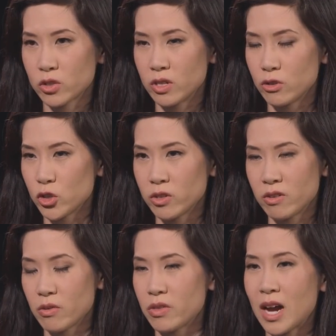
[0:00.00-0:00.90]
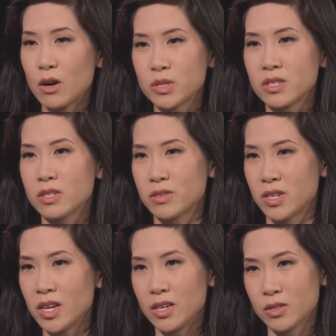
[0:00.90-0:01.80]
literature, there are thousands of
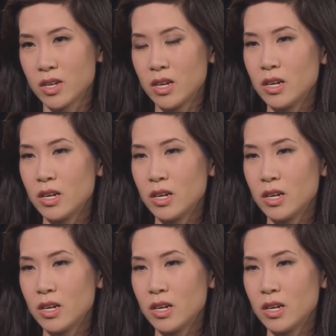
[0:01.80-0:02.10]
studies